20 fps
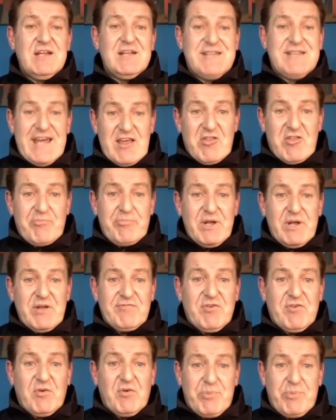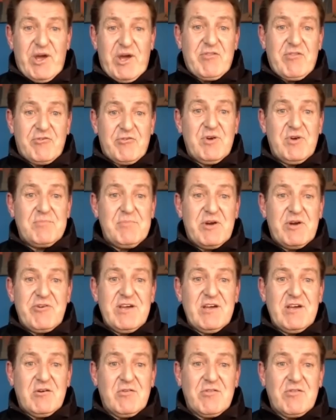desperate for breakthrough and
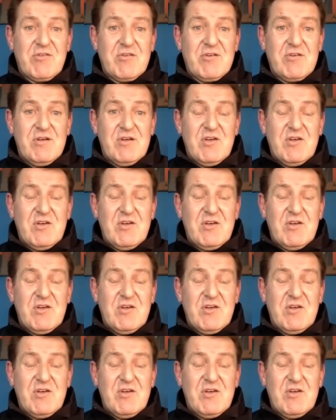miracles.